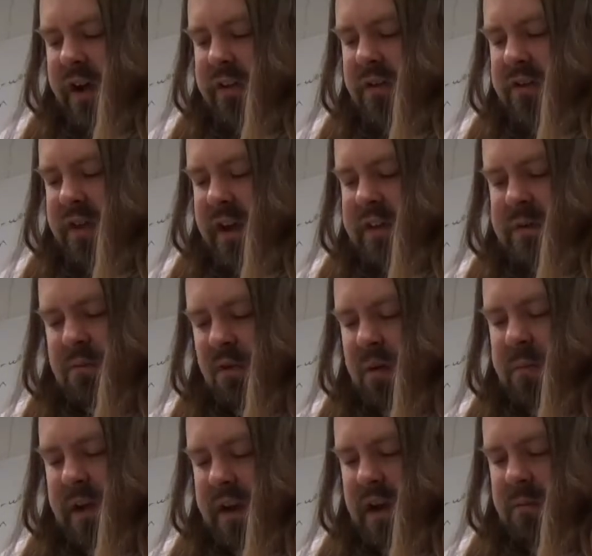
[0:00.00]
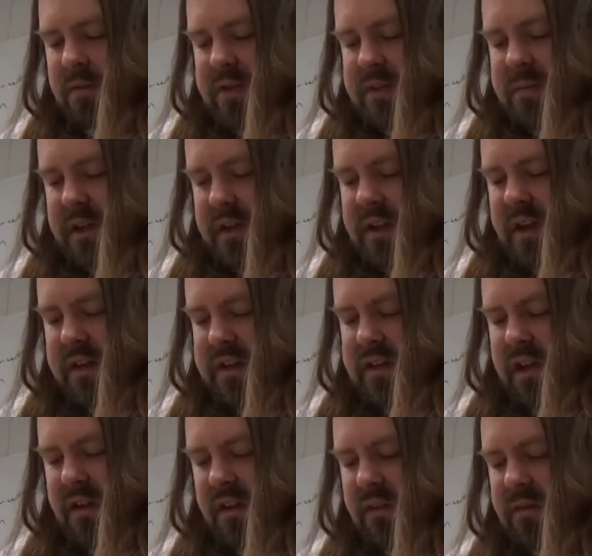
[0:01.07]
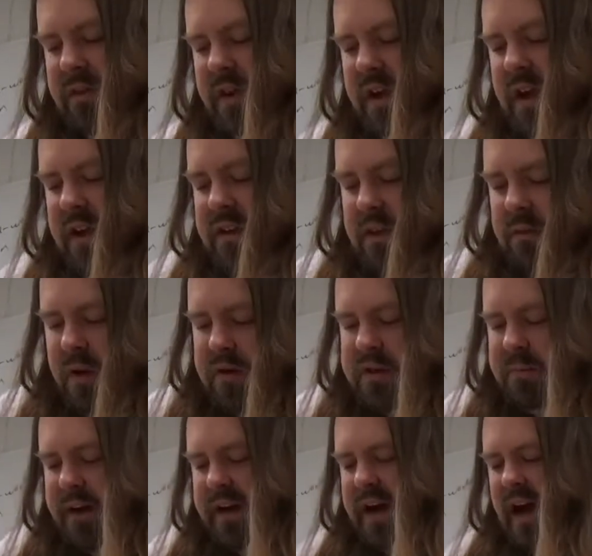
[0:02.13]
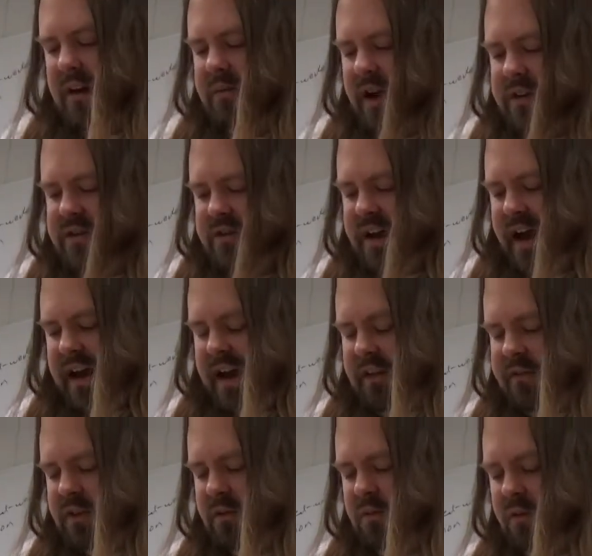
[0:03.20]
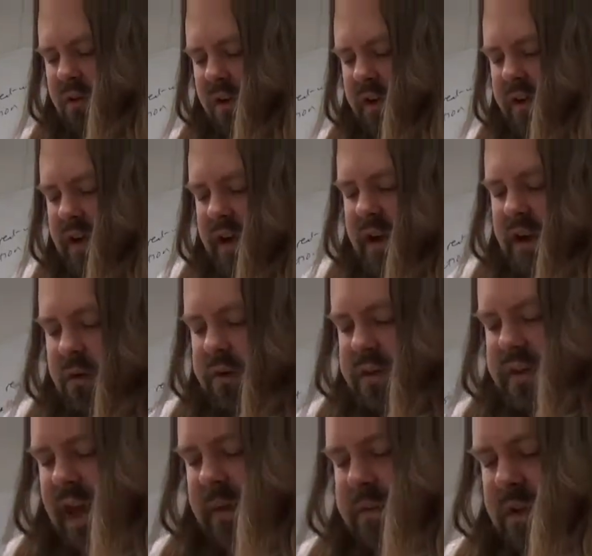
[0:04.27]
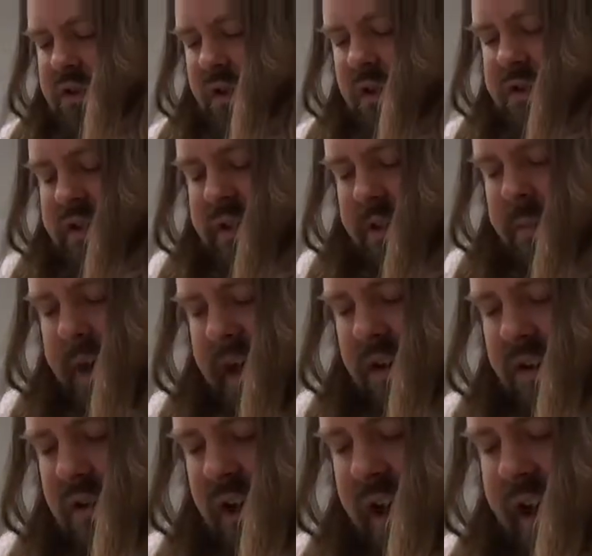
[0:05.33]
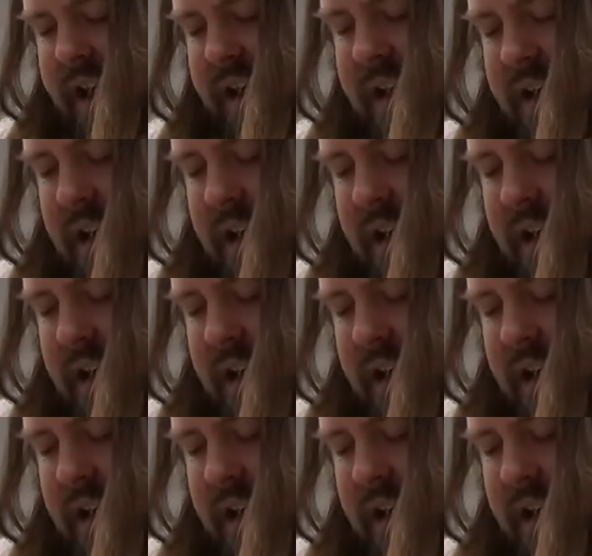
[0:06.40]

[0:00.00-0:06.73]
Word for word: other things more pitiable st- uh, still. The woes of my comrades who died after the war, who escaped the Trojan in their battle cry,